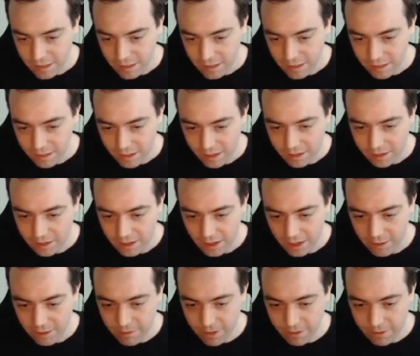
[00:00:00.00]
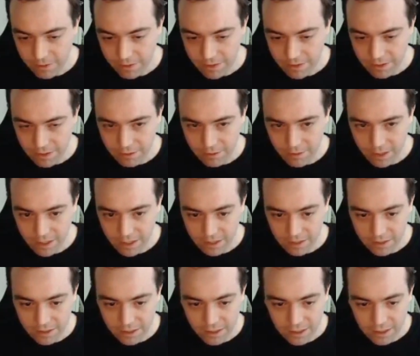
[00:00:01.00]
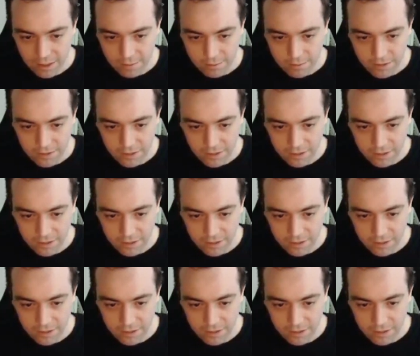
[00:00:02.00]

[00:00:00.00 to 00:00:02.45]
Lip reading: Thought I could get away with a quick kill there, but...